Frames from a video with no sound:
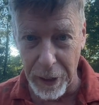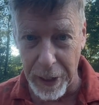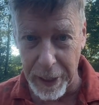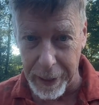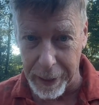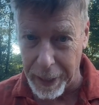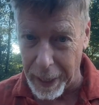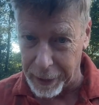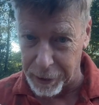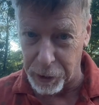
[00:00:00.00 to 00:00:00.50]

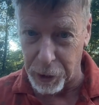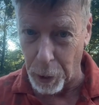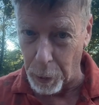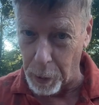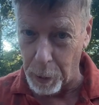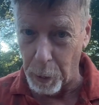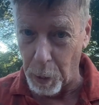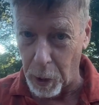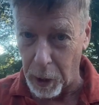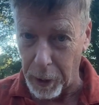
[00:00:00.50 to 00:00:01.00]
it as though
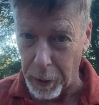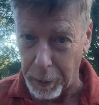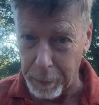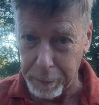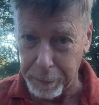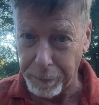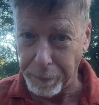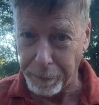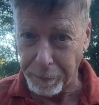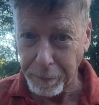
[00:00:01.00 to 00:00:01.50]
it were.
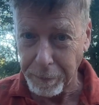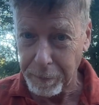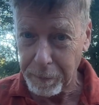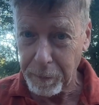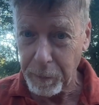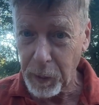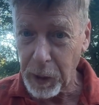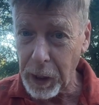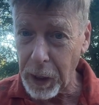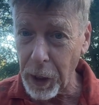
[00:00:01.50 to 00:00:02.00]

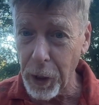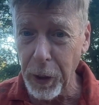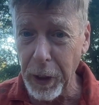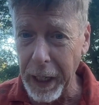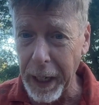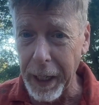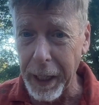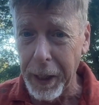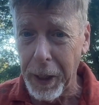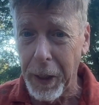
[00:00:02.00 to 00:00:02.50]

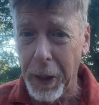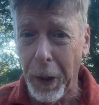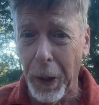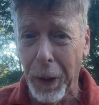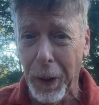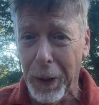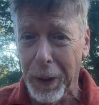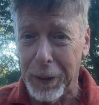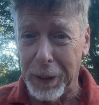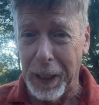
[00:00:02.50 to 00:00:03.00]
Okay,
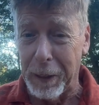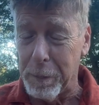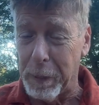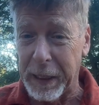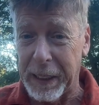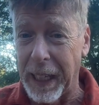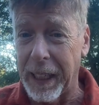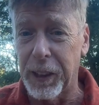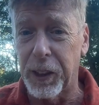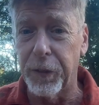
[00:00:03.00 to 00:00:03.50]

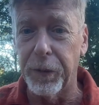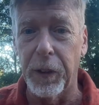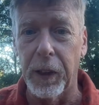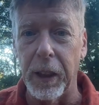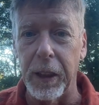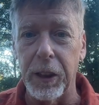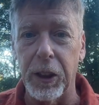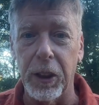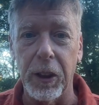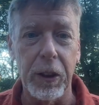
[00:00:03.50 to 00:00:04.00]
but that's
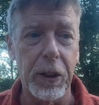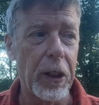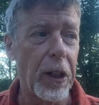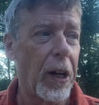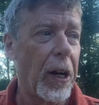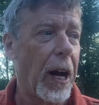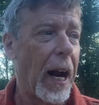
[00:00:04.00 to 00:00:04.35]
fallacious.